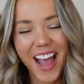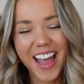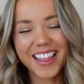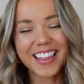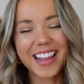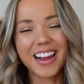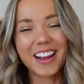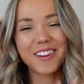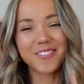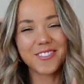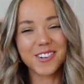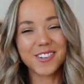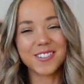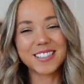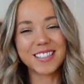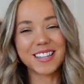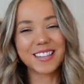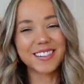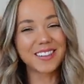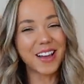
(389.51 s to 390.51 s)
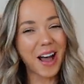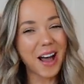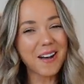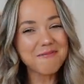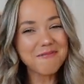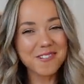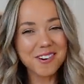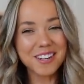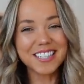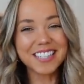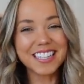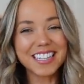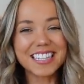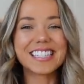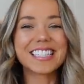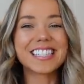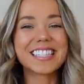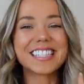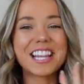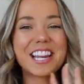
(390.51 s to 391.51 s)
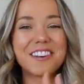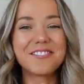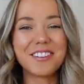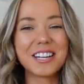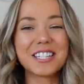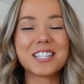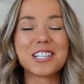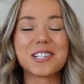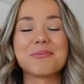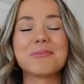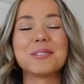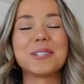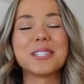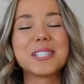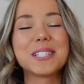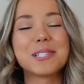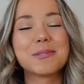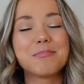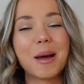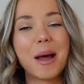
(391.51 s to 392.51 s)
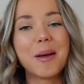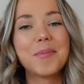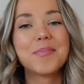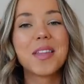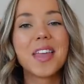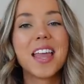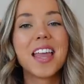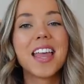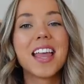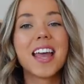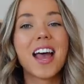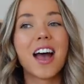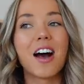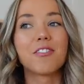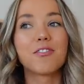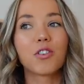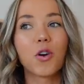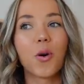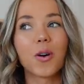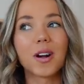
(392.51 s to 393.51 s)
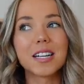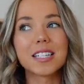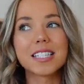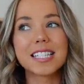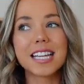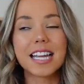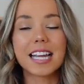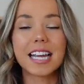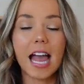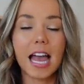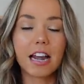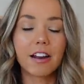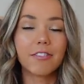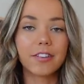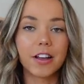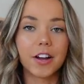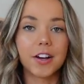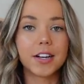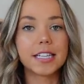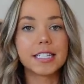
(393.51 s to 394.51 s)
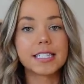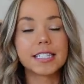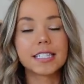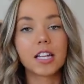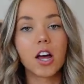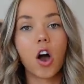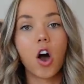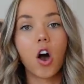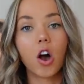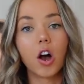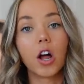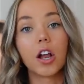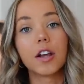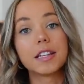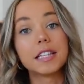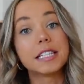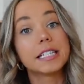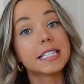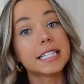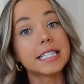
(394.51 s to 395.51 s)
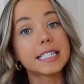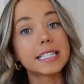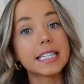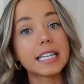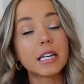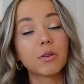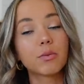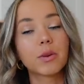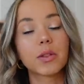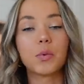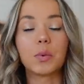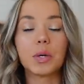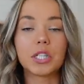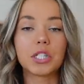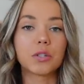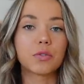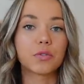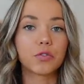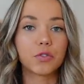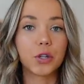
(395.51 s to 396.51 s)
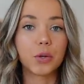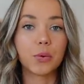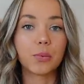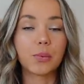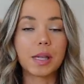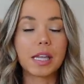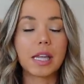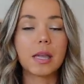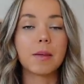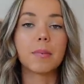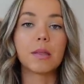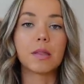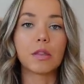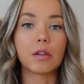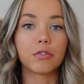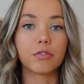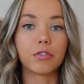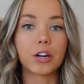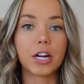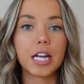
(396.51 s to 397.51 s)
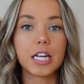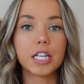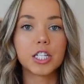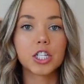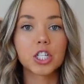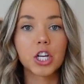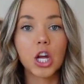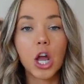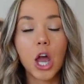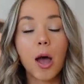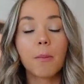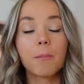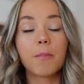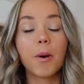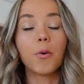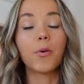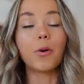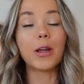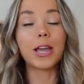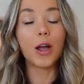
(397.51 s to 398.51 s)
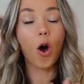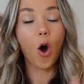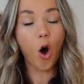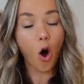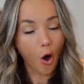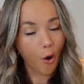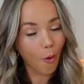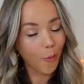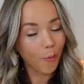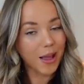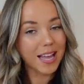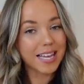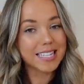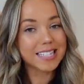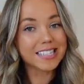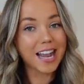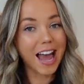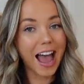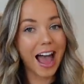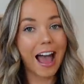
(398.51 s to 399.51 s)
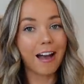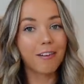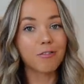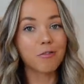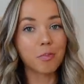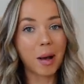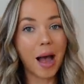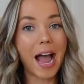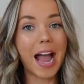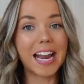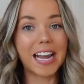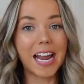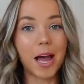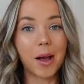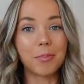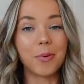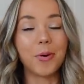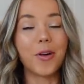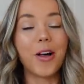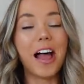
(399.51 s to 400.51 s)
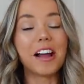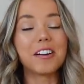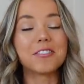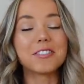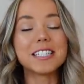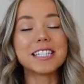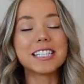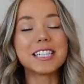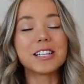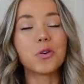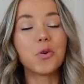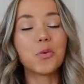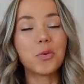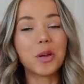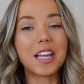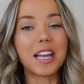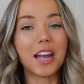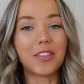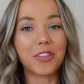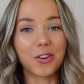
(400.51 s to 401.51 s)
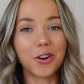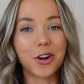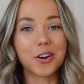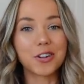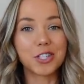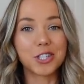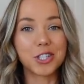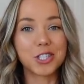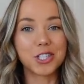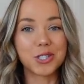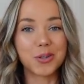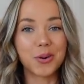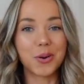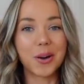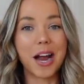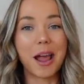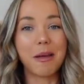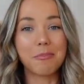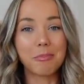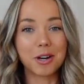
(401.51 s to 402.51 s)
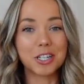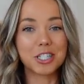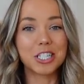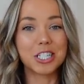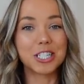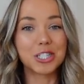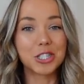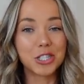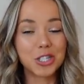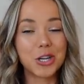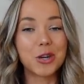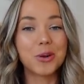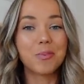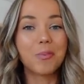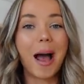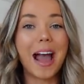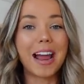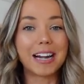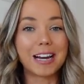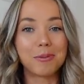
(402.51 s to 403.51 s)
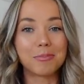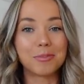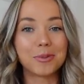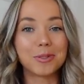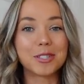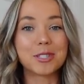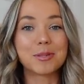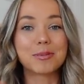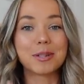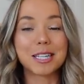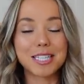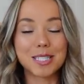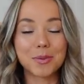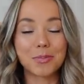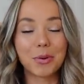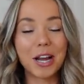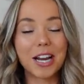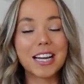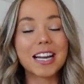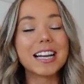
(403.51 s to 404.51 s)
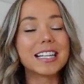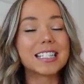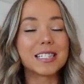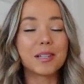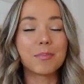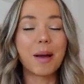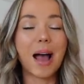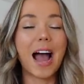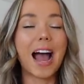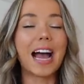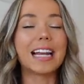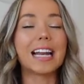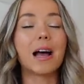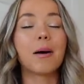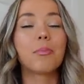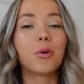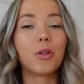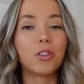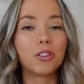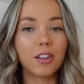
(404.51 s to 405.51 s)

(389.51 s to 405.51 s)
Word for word: I think fruit is a lot more delicious than vegetables, but of course, it kind of varies on the season with which fruit we keep in the fridge but we always have pineapple. Every single week at the grocery store, I purchase two pineapples because Brandon is a pineapple